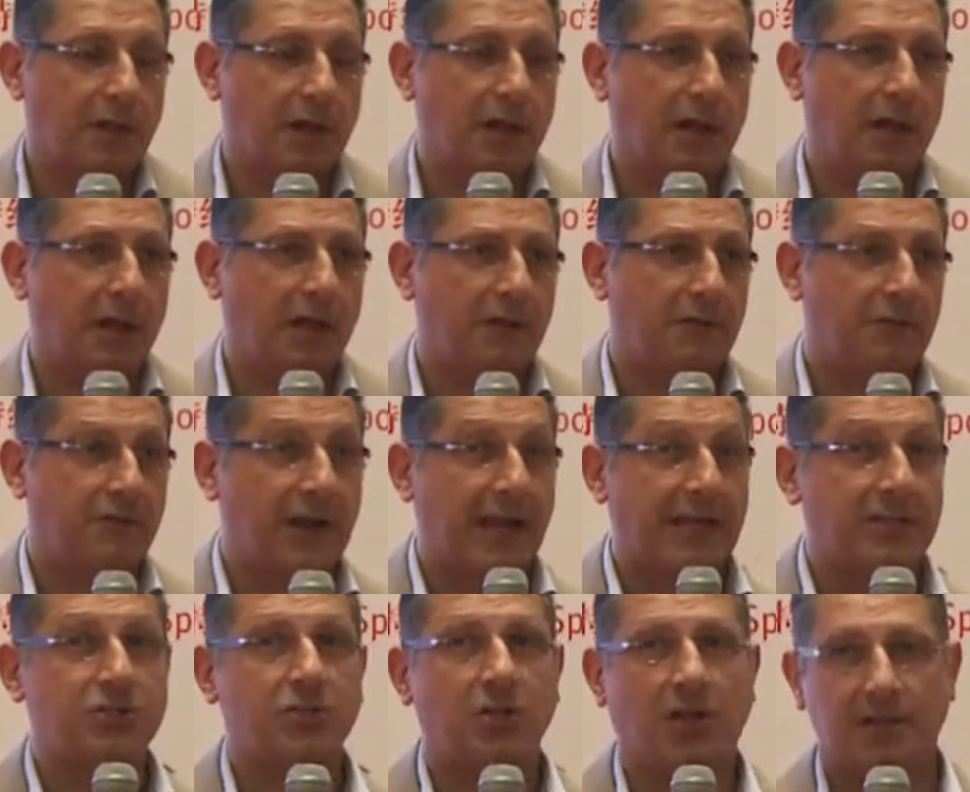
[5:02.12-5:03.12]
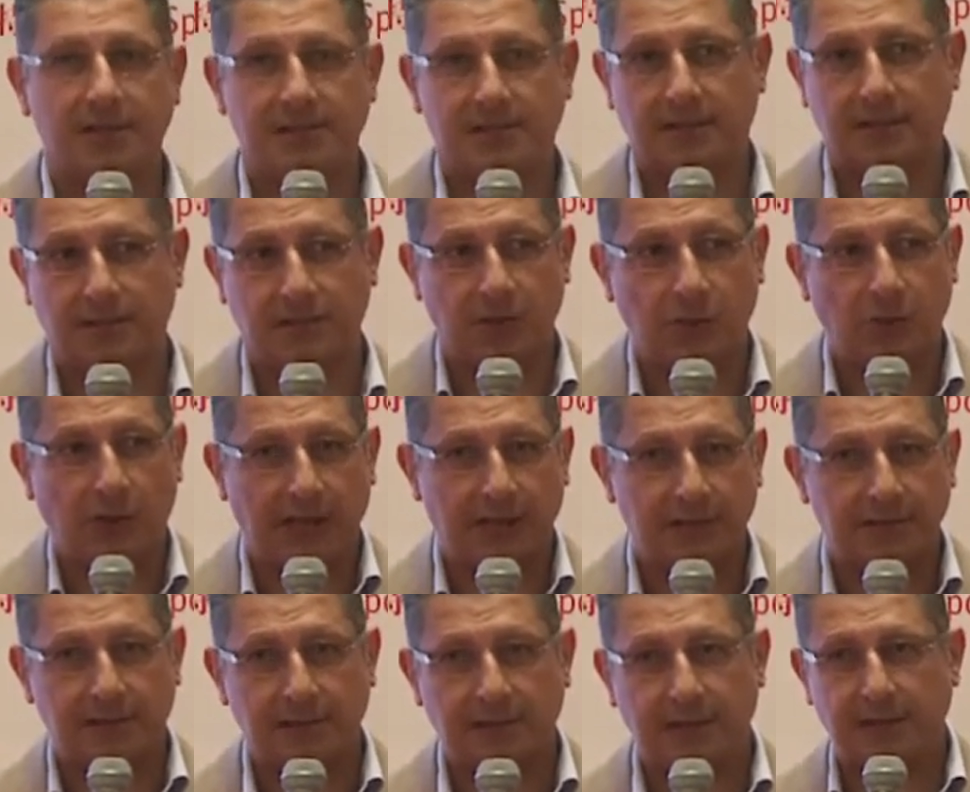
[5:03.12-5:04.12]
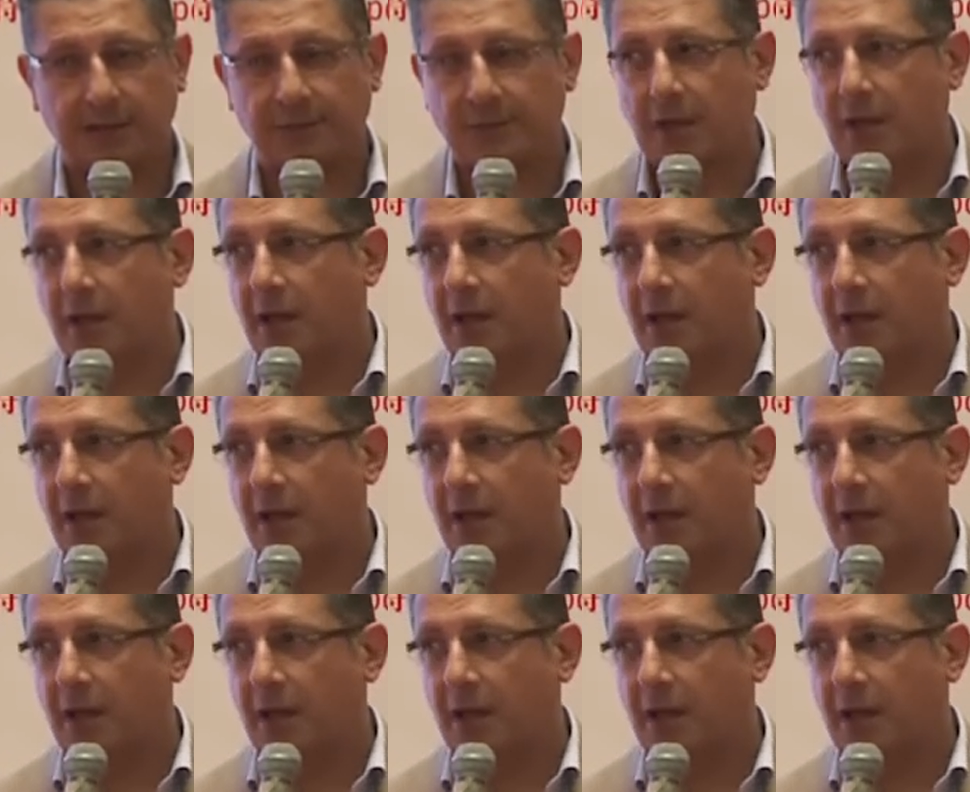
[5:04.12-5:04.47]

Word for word: uh, franchising, you know, and the,